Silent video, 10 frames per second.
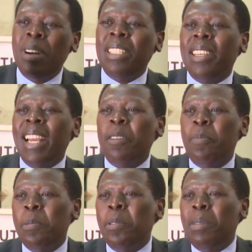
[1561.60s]
as a young
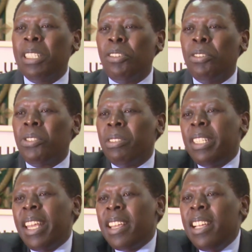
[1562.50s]
people must also
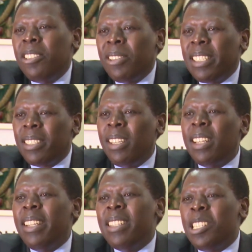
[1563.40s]
take interest in
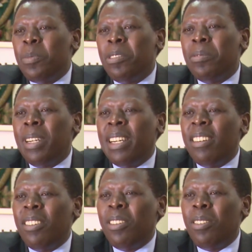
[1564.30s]
the leadership
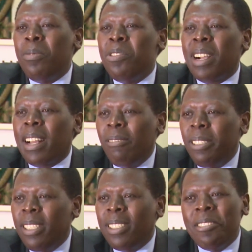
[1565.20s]
of your
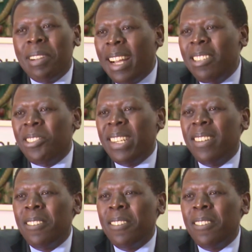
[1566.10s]
counties and your country,